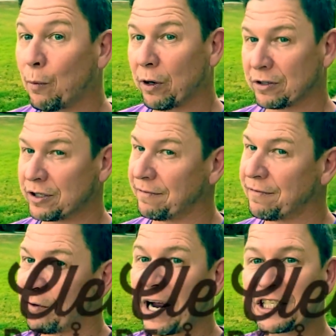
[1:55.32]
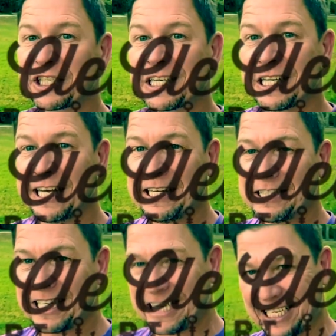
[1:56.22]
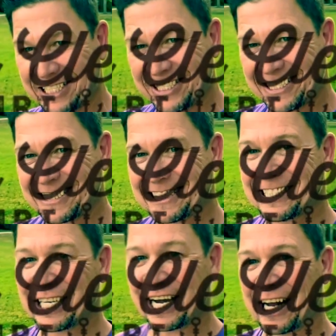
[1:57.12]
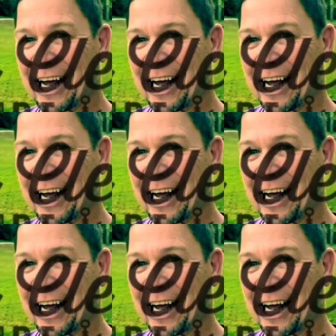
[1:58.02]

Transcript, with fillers: wearing some fresh, clean tees. Check it